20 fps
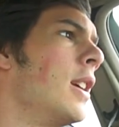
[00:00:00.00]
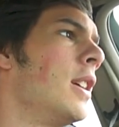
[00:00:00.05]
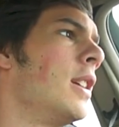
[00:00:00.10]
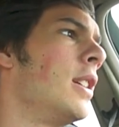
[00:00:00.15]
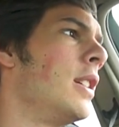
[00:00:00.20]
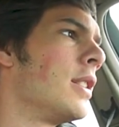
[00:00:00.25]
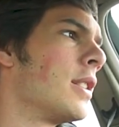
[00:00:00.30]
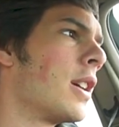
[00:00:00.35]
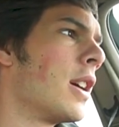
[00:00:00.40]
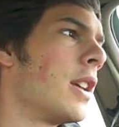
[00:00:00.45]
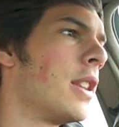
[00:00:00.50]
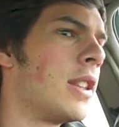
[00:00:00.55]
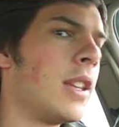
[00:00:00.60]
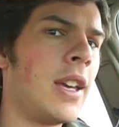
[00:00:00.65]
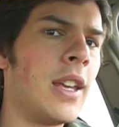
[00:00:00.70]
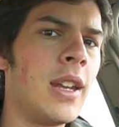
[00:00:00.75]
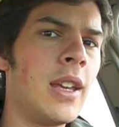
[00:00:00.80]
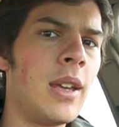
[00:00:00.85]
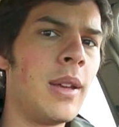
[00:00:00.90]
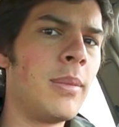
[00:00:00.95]
He's got
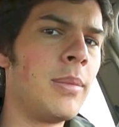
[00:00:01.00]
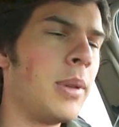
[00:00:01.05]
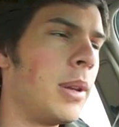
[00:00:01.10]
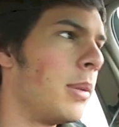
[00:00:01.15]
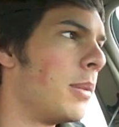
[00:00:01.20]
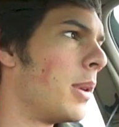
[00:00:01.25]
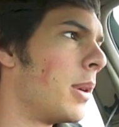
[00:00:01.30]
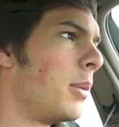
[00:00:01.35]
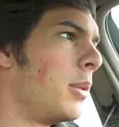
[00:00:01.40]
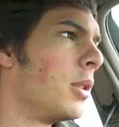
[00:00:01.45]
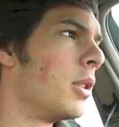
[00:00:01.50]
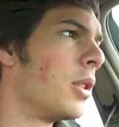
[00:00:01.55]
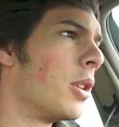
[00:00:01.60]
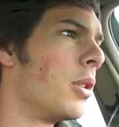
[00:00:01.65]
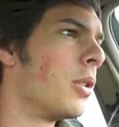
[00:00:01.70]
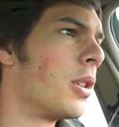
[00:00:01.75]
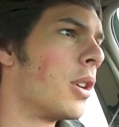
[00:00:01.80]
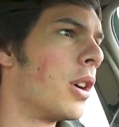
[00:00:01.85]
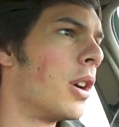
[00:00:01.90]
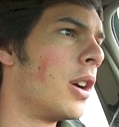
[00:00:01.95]
that BMW
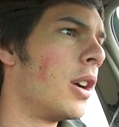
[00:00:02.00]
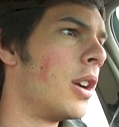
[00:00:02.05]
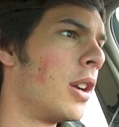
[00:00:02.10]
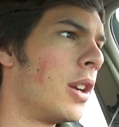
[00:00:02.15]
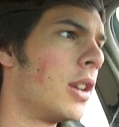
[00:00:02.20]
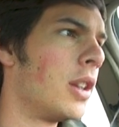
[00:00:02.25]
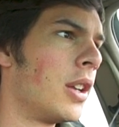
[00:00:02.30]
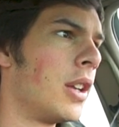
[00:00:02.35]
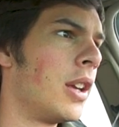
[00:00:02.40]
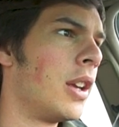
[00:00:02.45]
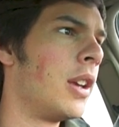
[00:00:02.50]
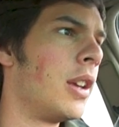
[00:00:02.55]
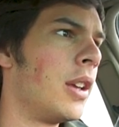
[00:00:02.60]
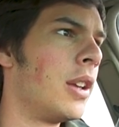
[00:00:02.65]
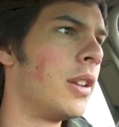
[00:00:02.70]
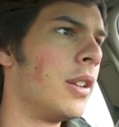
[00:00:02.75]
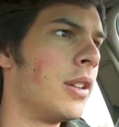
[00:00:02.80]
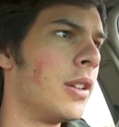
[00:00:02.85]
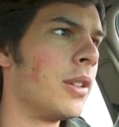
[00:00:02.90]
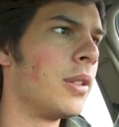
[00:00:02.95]
go-kart,
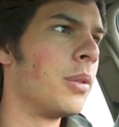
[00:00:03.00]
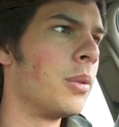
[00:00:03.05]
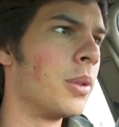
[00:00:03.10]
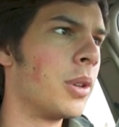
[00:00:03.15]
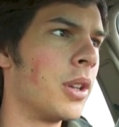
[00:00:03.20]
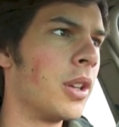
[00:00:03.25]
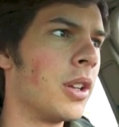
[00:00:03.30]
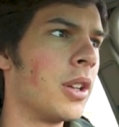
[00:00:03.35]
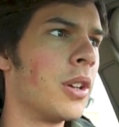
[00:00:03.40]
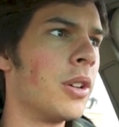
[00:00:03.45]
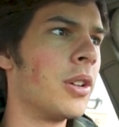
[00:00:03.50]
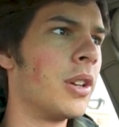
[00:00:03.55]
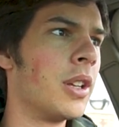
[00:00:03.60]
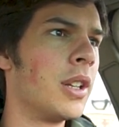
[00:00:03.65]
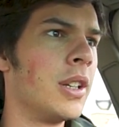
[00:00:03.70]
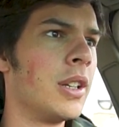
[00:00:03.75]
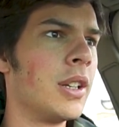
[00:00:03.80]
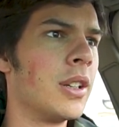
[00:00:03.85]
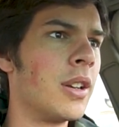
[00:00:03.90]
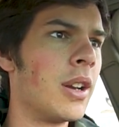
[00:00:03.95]
and we're gonna go
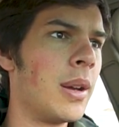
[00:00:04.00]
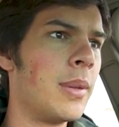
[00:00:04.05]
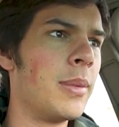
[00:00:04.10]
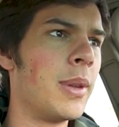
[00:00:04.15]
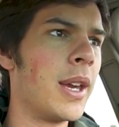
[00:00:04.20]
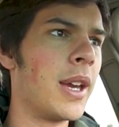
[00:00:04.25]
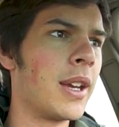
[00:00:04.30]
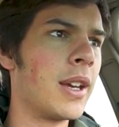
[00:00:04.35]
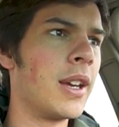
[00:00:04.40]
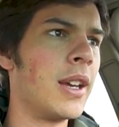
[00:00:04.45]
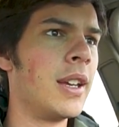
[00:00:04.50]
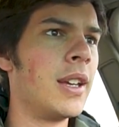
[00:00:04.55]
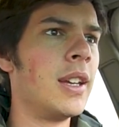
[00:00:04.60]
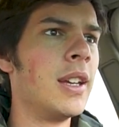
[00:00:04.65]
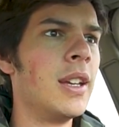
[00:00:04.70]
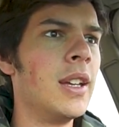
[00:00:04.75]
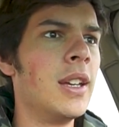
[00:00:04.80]
ahead and grab that guy